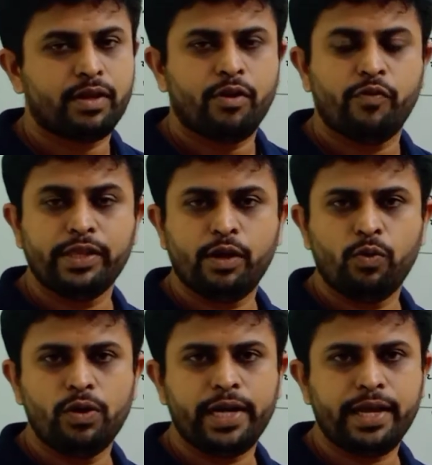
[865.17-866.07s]
When the
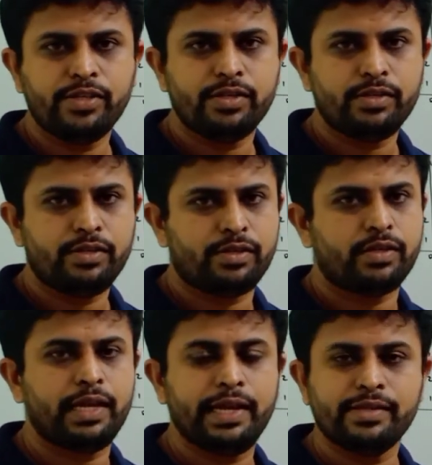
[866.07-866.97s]
voltage is
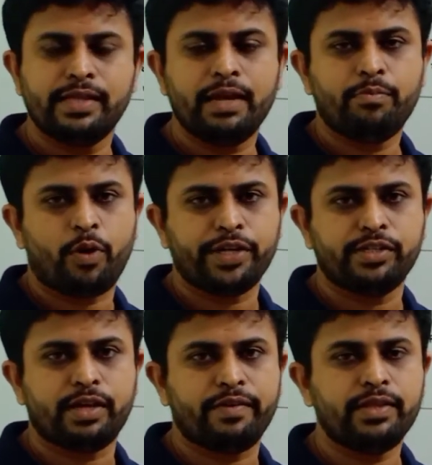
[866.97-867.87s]
less than
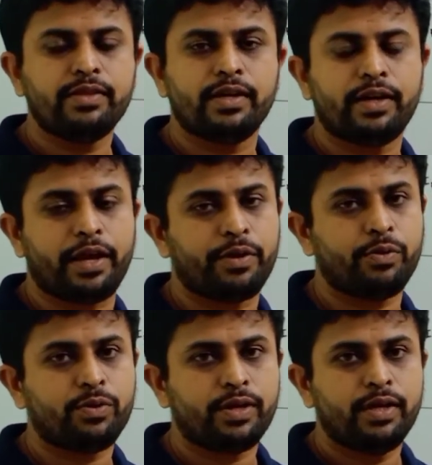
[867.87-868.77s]
0.7, the diode